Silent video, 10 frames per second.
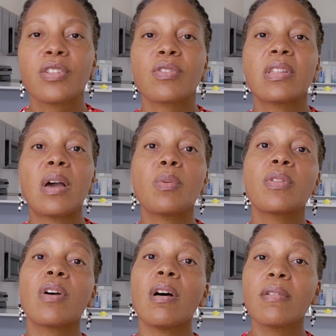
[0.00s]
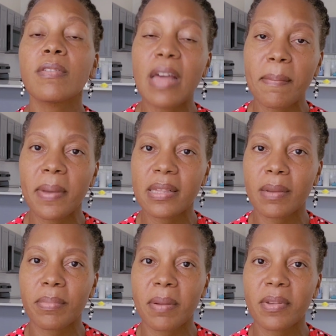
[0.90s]
So now, with all of that
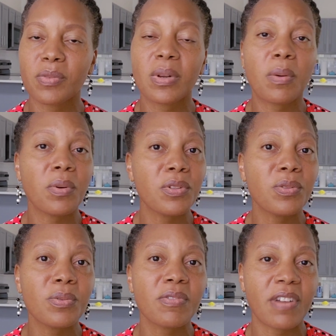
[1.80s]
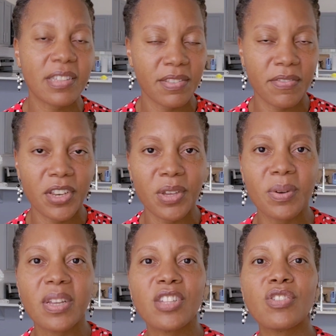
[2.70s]
basic premise, what I want to do with the rest of the
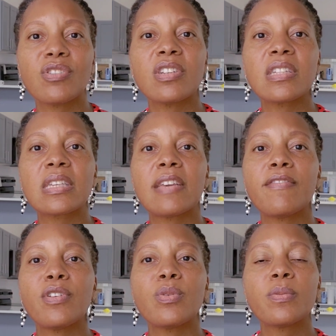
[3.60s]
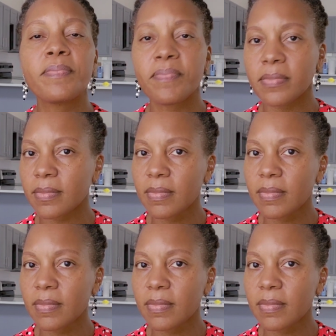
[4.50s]
video is to just give you